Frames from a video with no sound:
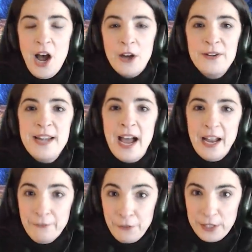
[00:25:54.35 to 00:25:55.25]
are
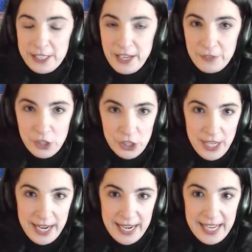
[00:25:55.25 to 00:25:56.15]
not fully
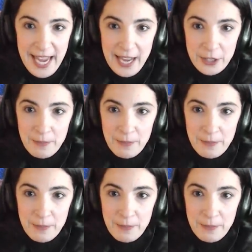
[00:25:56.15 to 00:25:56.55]
self-sustaining yet.